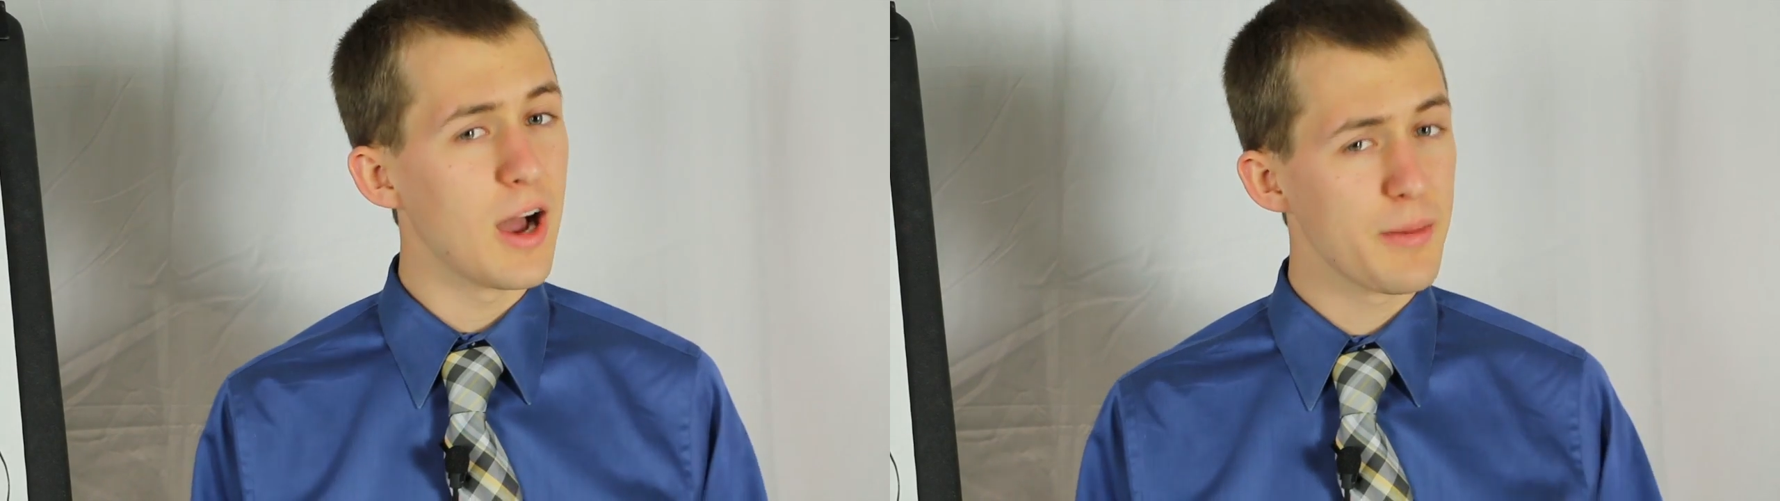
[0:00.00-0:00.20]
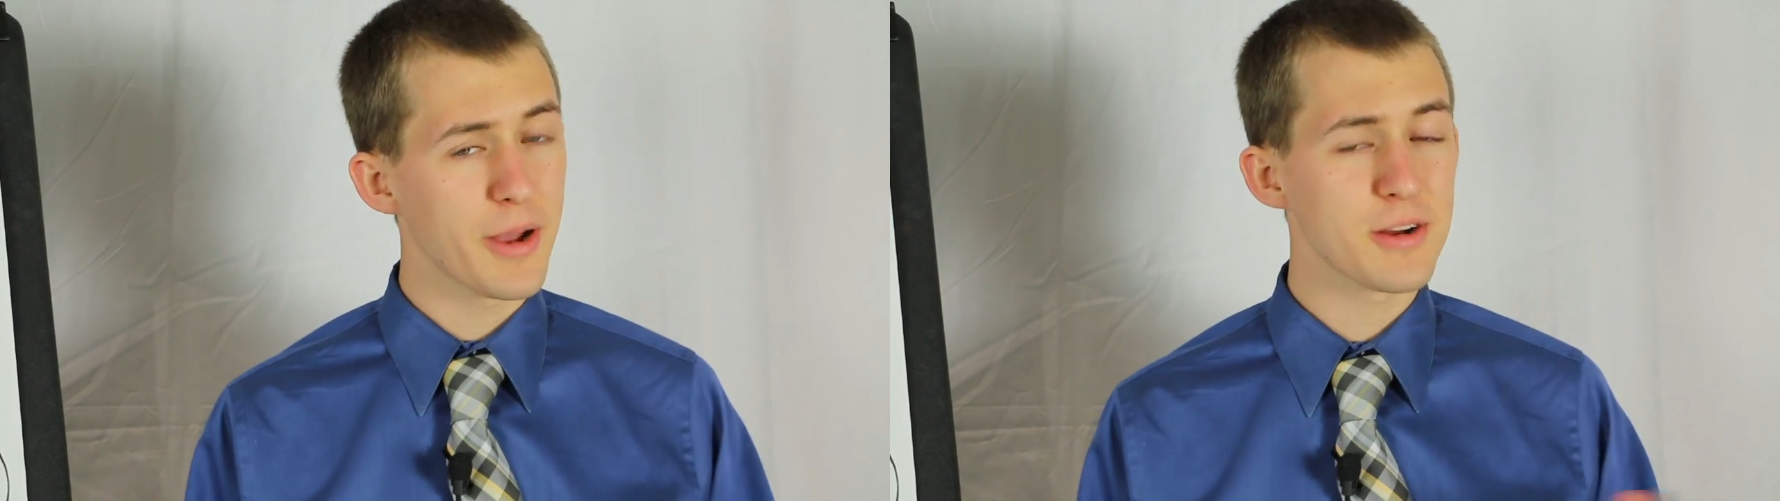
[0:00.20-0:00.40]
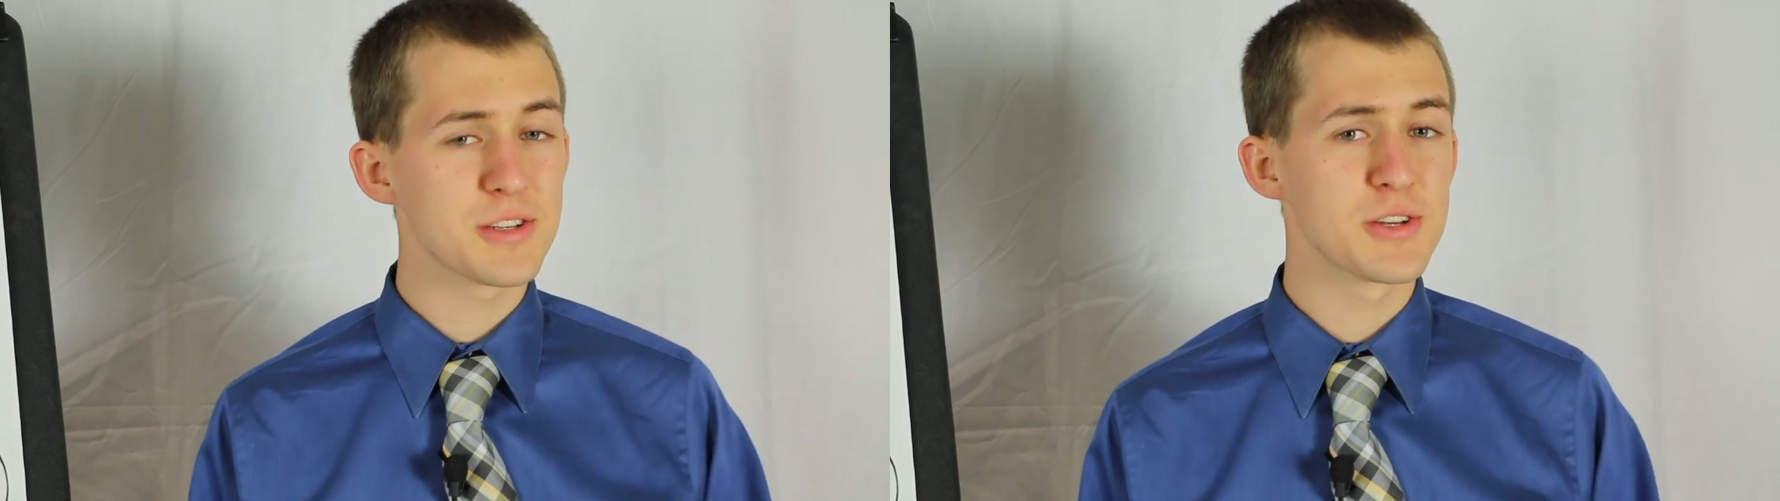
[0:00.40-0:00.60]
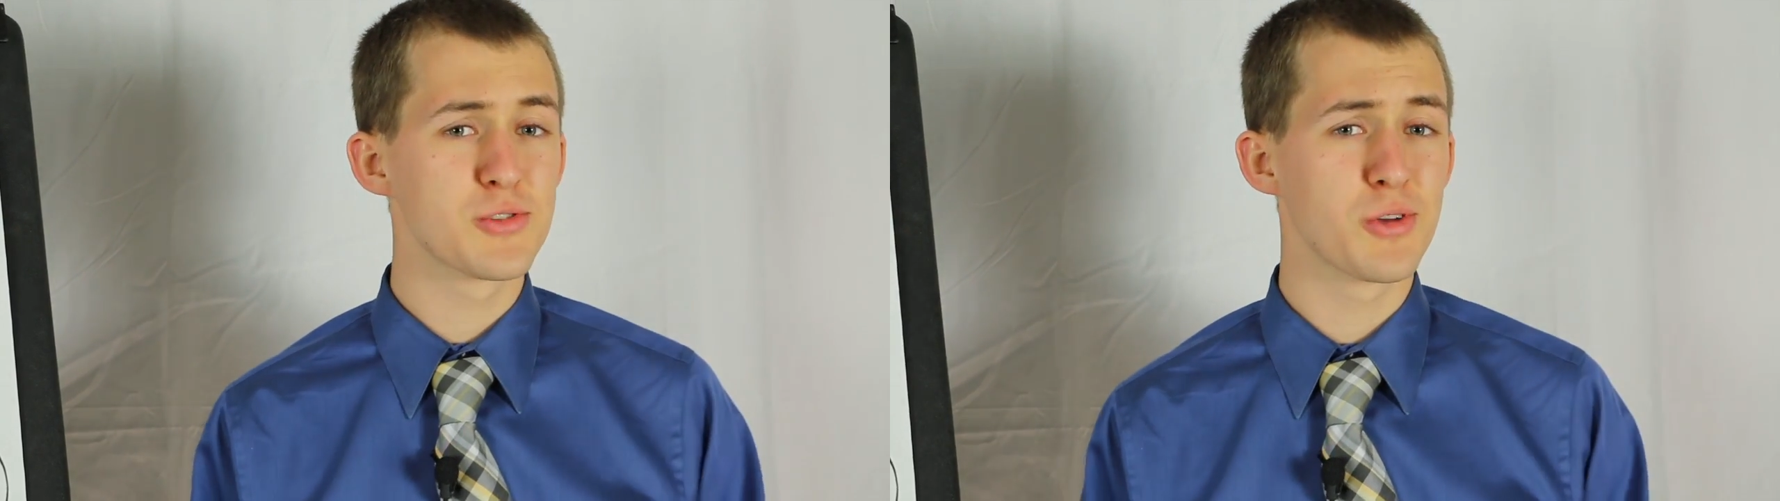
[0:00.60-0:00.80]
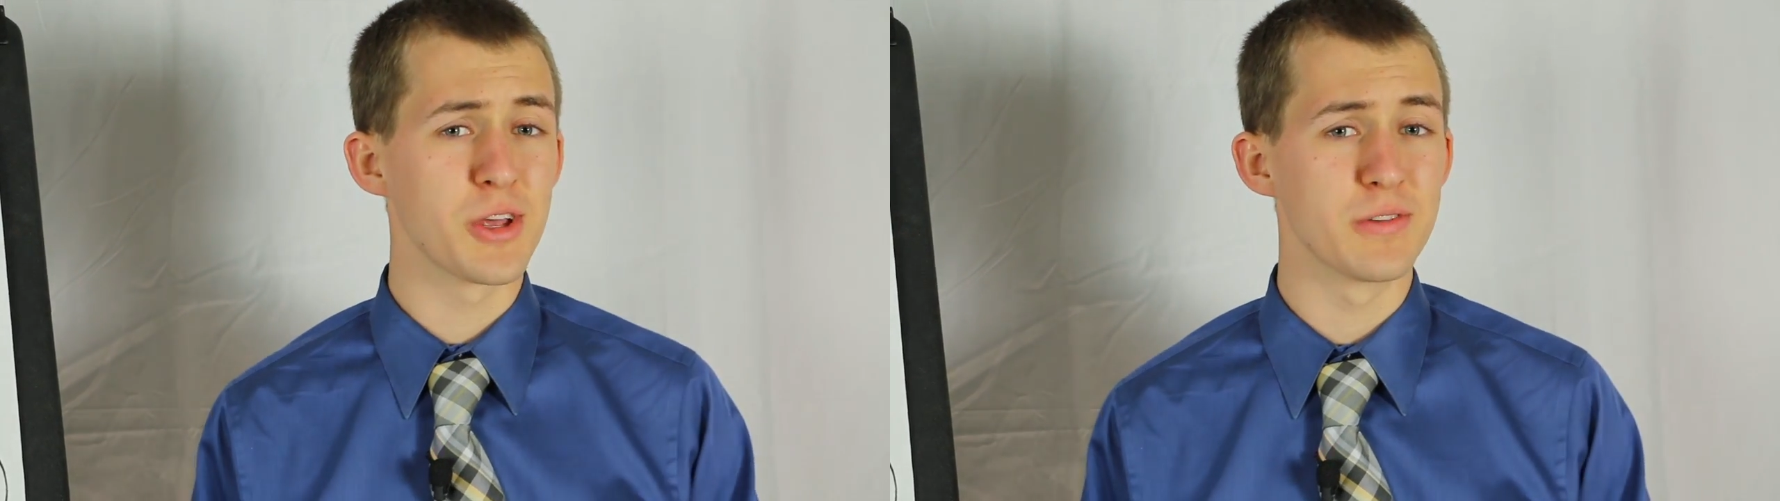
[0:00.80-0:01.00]
I'm Harrison
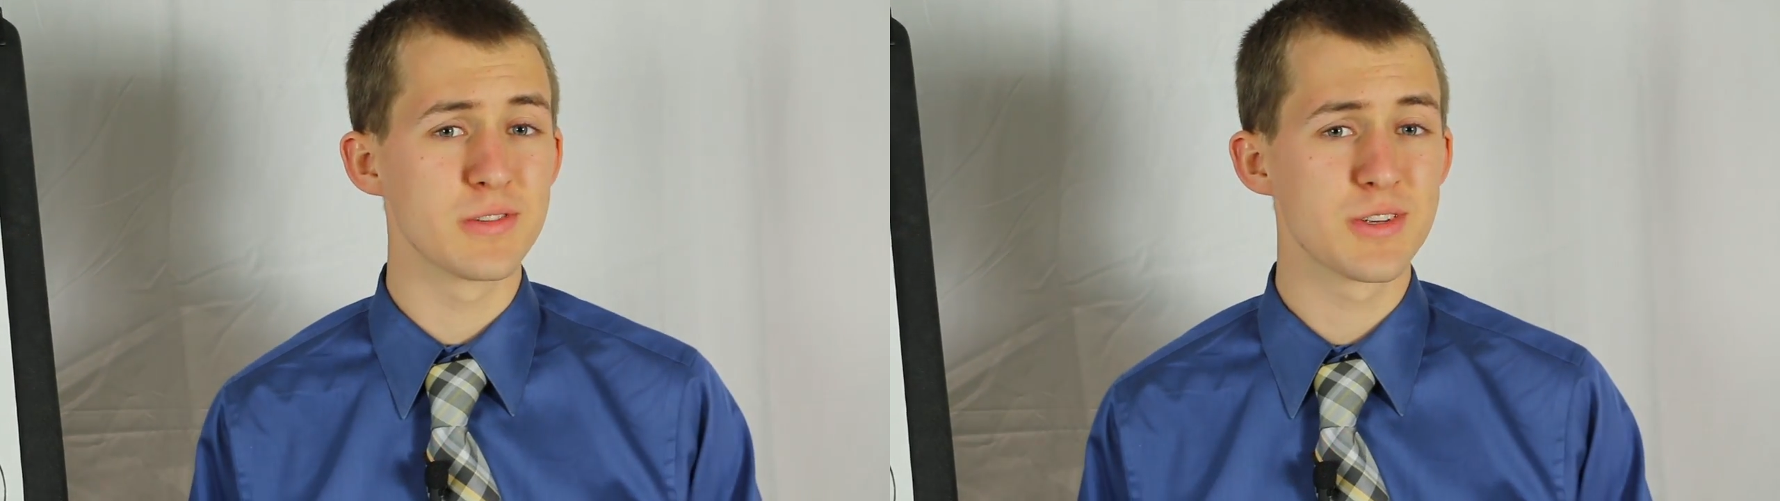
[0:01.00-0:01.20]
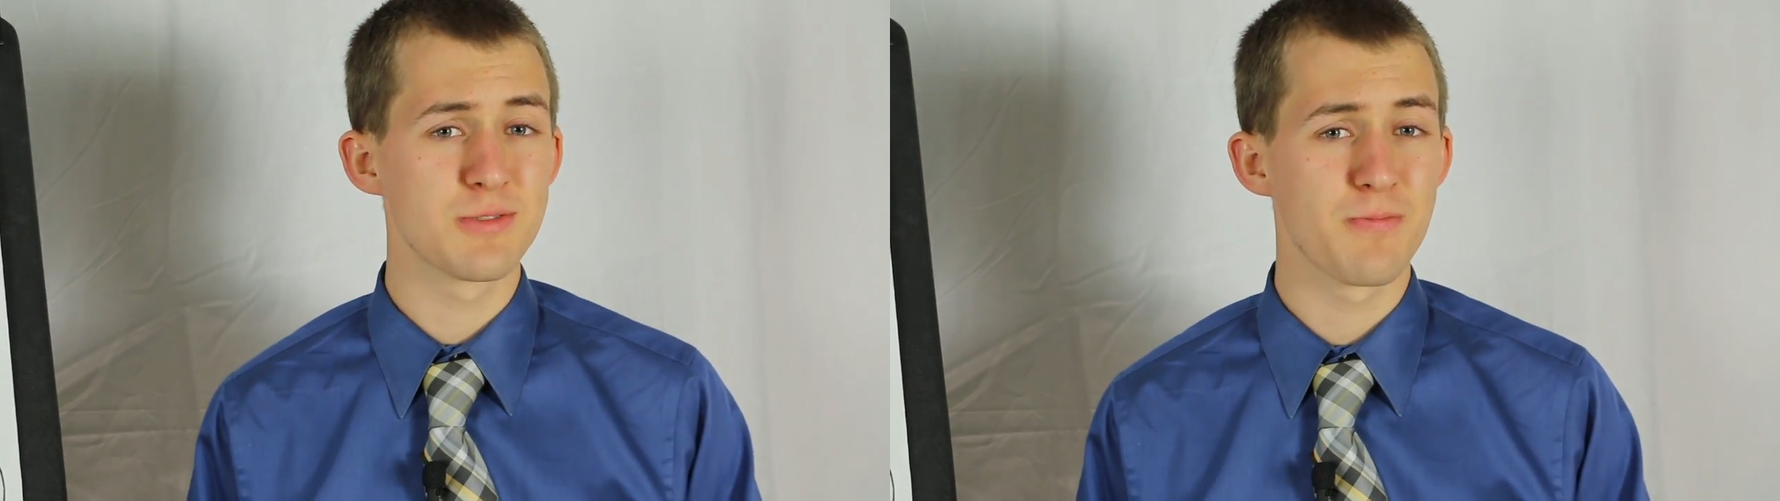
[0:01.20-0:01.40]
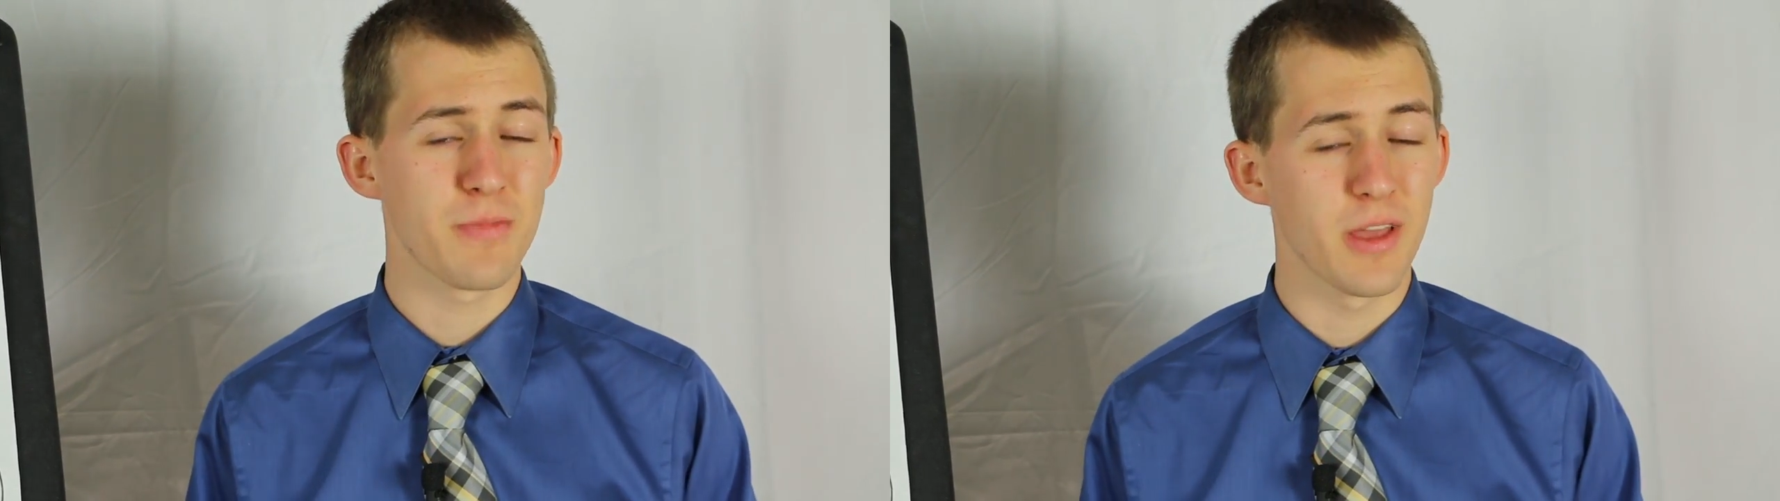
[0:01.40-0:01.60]
Reeves,